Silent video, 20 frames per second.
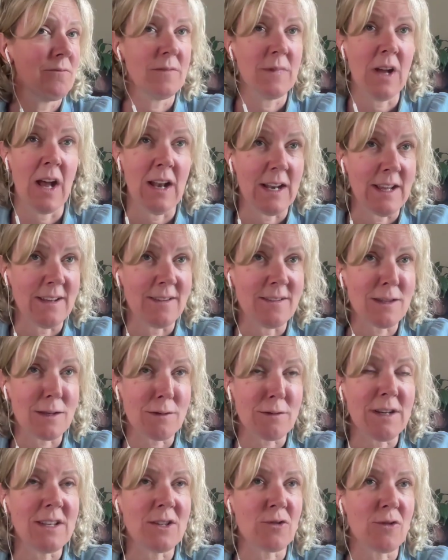at least
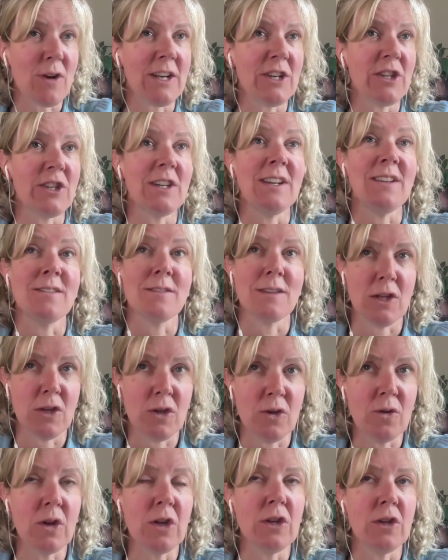3 strategies that
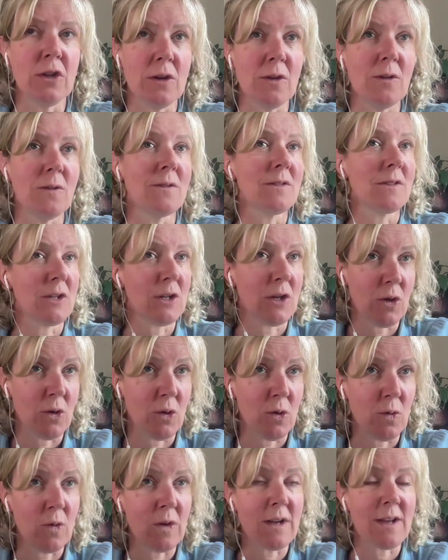you could use
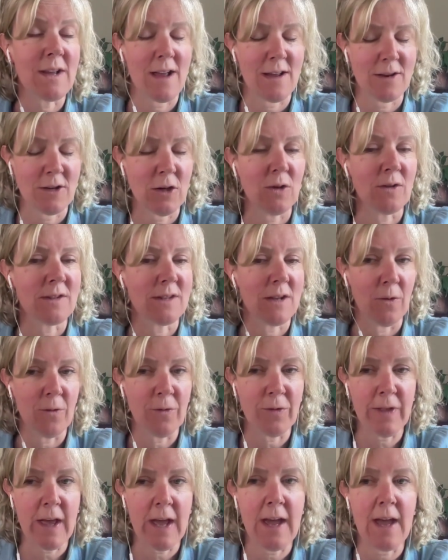to get
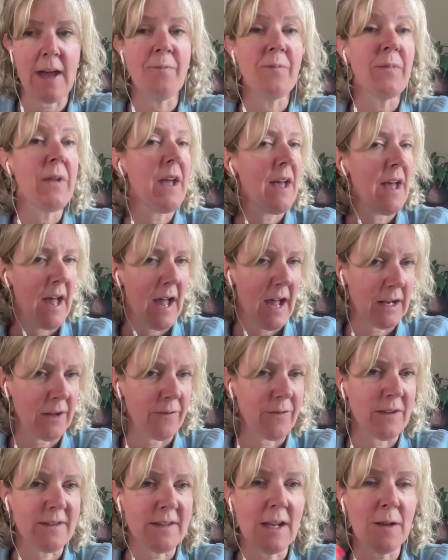yourself there. And
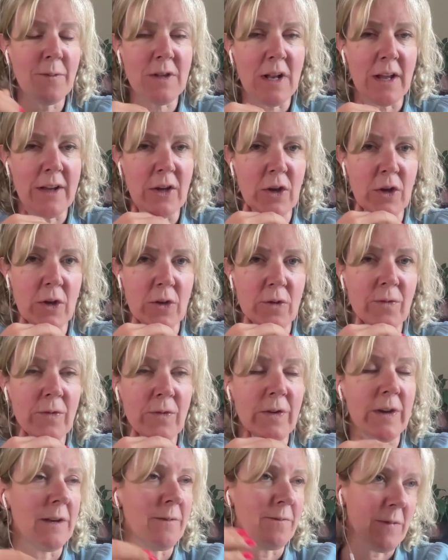if it seems like a good
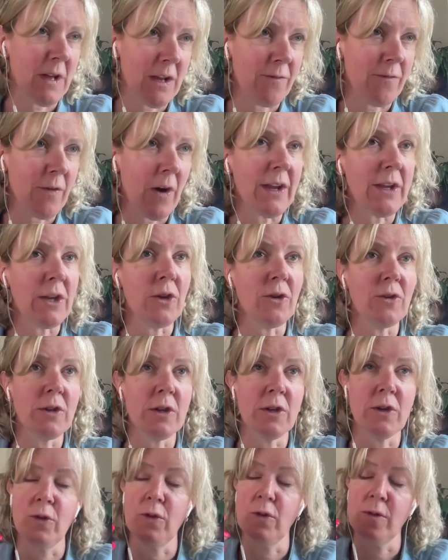fit, invite you
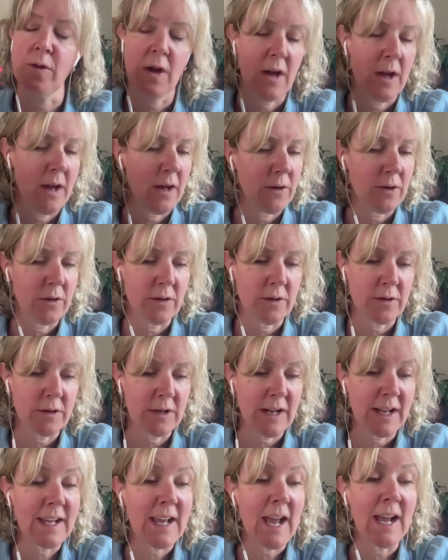to
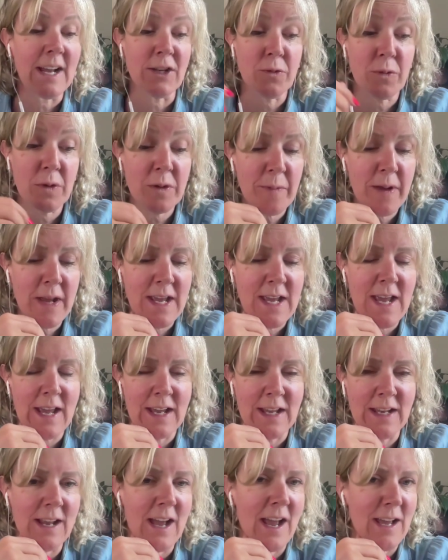engage with me
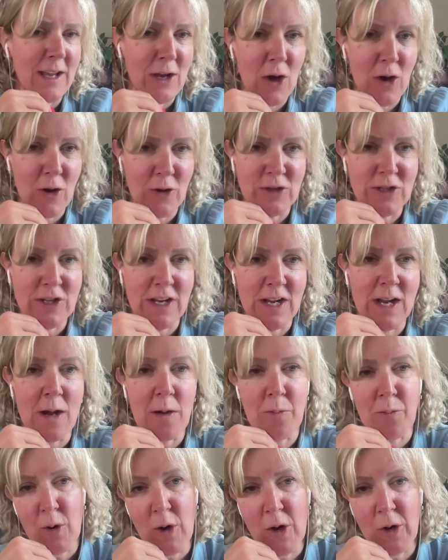in a coaching
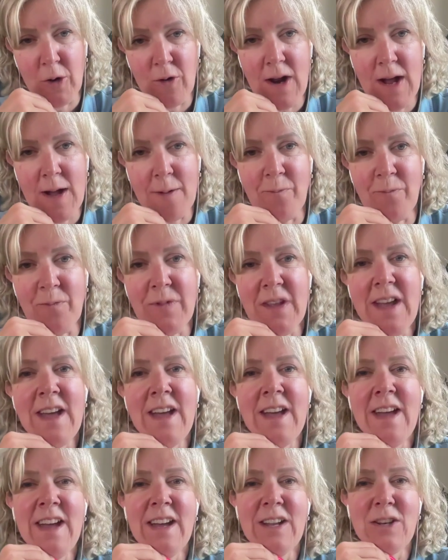program.
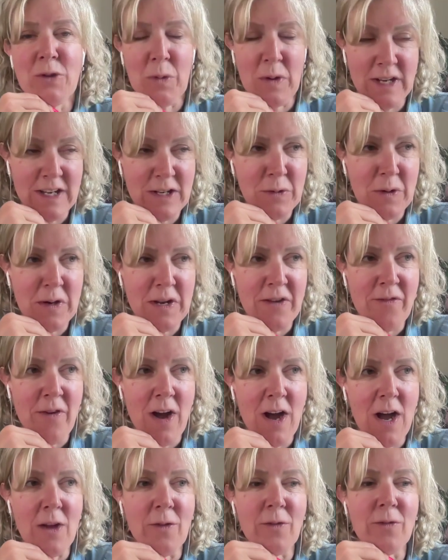
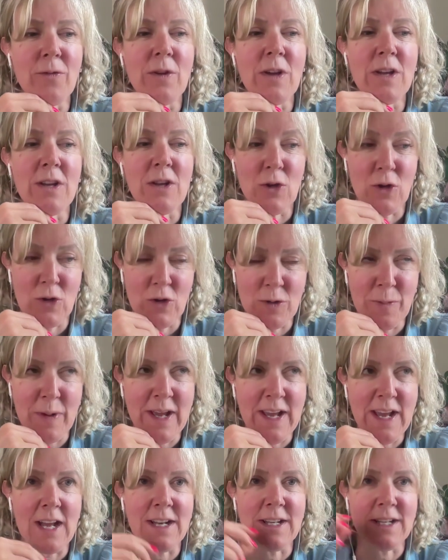2025 could
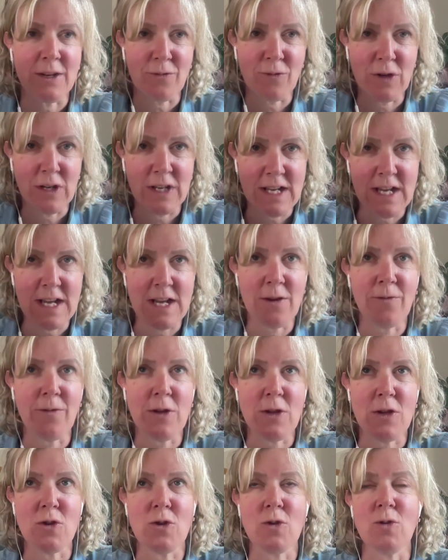be a different year for
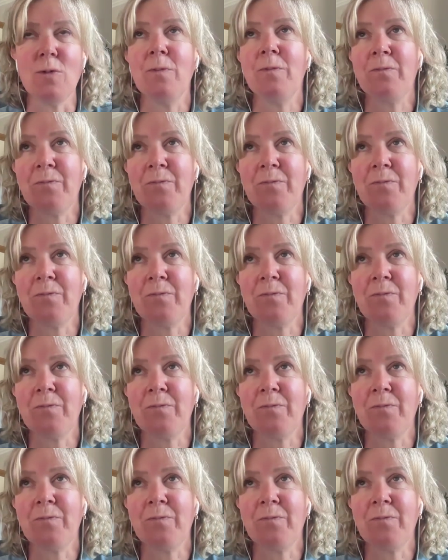you,